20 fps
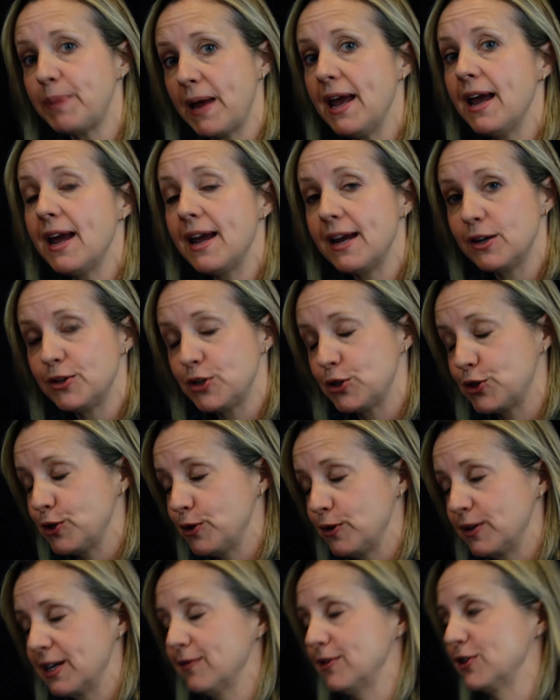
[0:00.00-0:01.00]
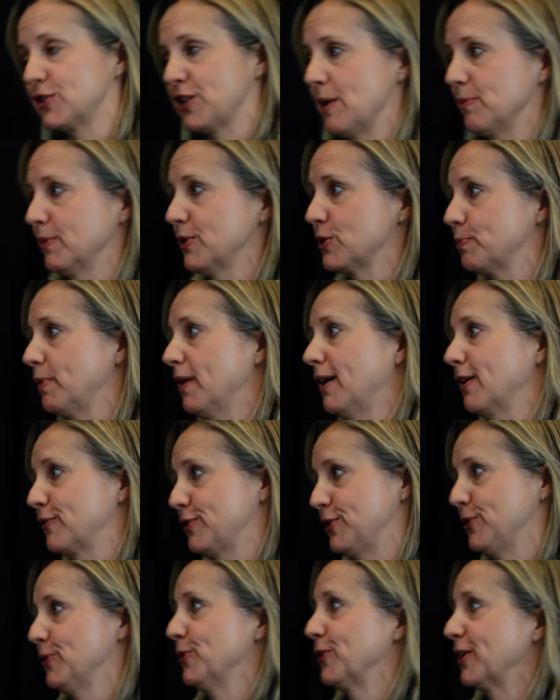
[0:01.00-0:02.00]
paid to give a shameless plug
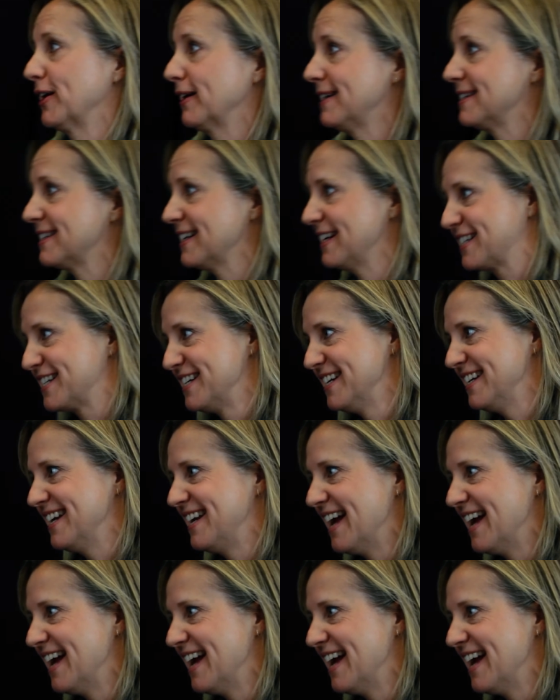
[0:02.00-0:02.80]
to your organization in